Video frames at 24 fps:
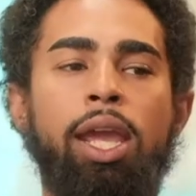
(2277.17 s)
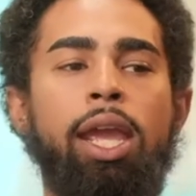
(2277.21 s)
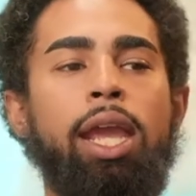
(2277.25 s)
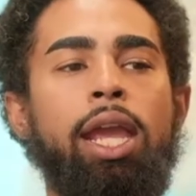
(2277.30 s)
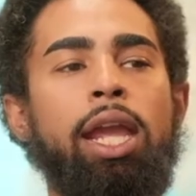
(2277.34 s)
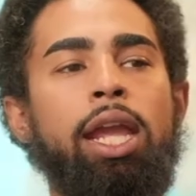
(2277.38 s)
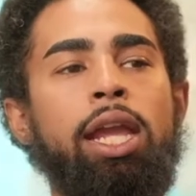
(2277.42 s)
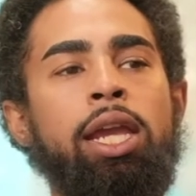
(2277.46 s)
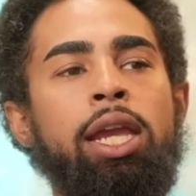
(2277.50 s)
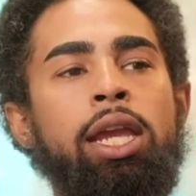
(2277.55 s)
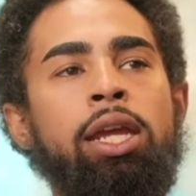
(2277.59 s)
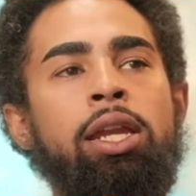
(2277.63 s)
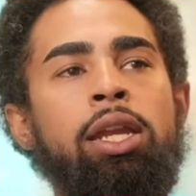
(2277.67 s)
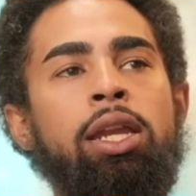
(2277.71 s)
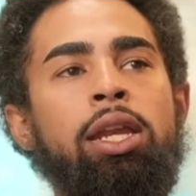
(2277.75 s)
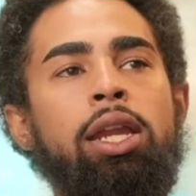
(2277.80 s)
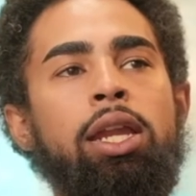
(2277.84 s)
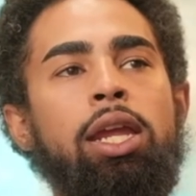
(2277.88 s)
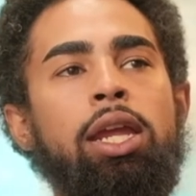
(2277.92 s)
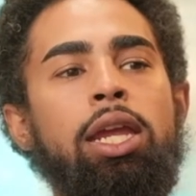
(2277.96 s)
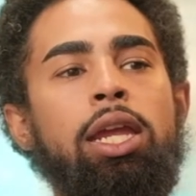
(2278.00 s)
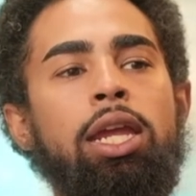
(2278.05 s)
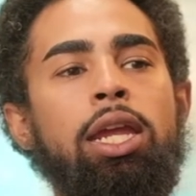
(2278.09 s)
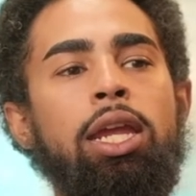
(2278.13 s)
And
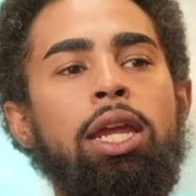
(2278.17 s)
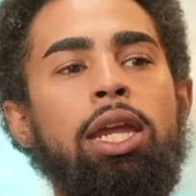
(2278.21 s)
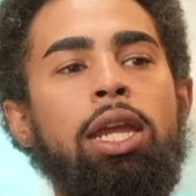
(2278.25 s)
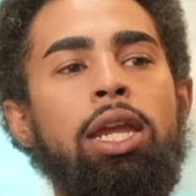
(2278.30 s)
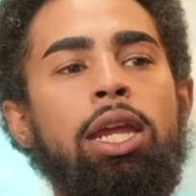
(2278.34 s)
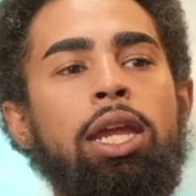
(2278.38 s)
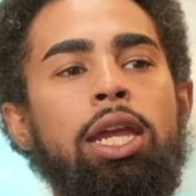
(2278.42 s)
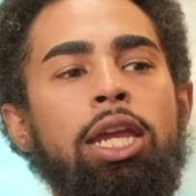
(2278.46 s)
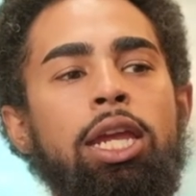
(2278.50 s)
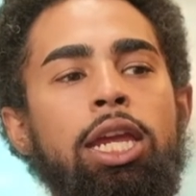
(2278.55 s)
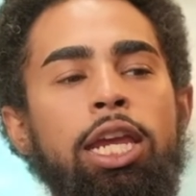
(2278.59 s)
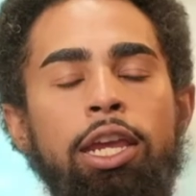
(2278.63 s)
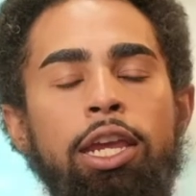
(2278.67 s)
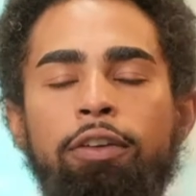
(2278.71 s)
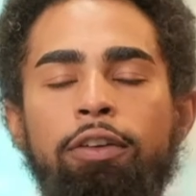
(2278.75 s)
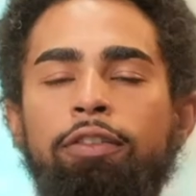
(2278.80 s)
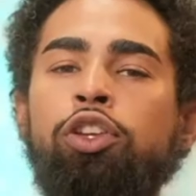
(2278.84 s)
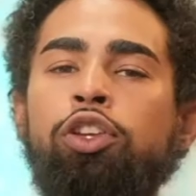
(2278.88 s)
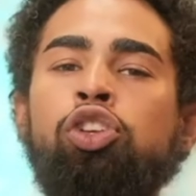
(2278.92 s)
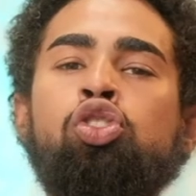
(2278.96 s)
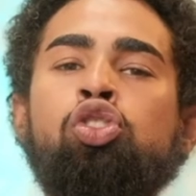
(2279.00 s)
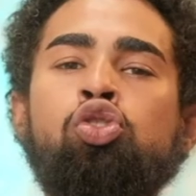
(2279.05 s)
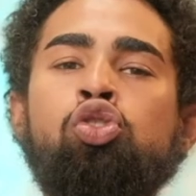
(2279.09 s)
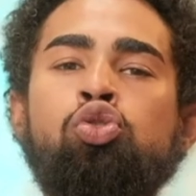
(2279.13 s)
if
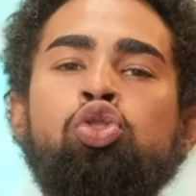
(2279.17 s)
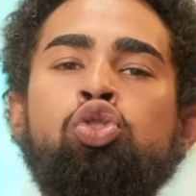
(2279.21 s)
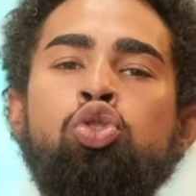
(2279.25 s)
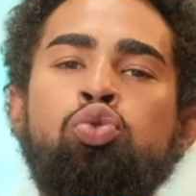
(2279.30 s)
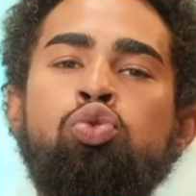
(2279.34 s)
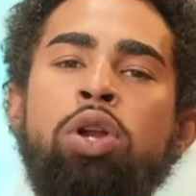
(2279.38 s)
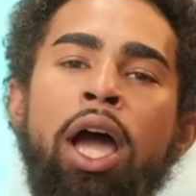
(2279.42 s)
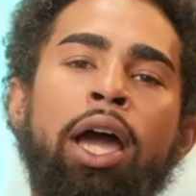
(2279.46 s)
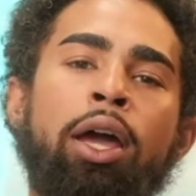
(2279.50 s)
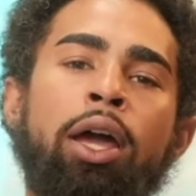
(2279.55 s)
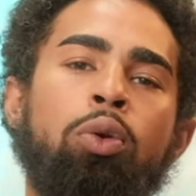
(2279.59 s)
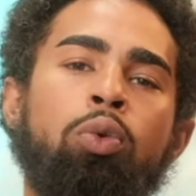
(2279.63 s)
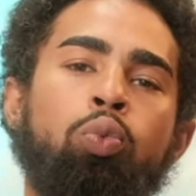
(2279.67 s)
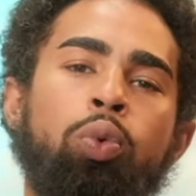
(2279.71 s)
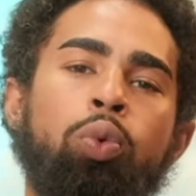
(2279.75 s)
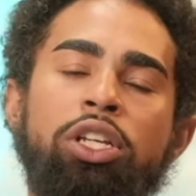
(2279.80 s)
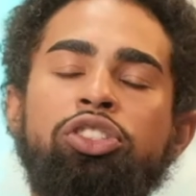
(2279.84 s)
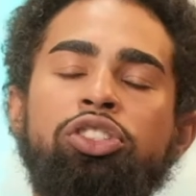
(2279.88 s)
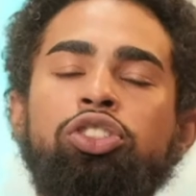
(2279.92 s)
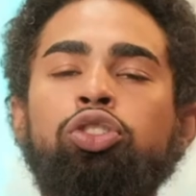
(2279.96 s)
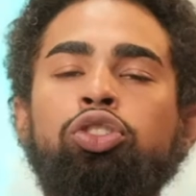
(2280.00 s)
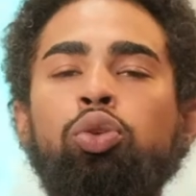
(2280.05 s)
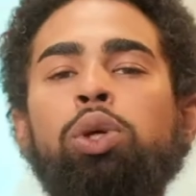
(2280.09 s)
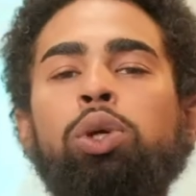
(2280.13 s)
you do not wish
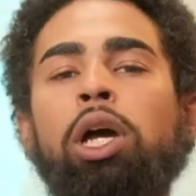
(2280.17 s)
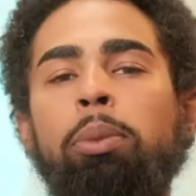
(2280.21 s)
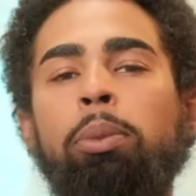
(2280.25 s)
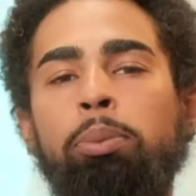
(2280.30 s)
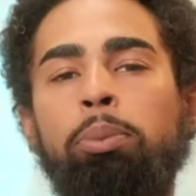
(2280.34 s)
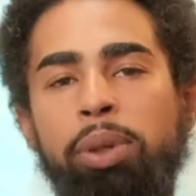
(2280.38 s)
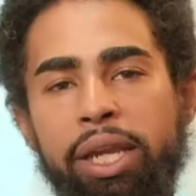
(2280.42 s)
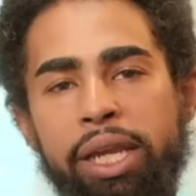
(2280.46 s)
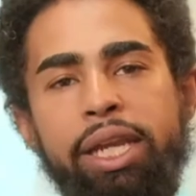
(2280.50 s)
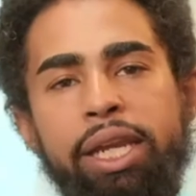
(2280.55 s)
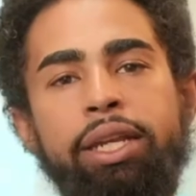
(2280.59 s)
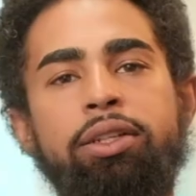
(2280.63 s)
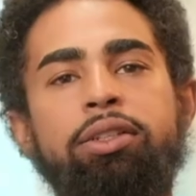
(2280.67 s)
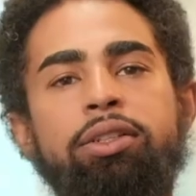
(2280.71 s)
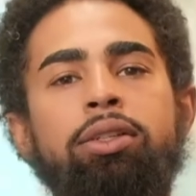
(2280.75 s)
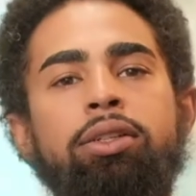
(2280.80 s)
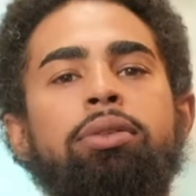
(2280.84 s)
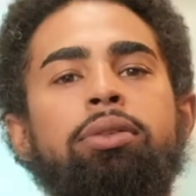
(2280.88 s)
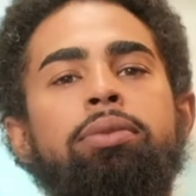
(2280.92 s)
to compete,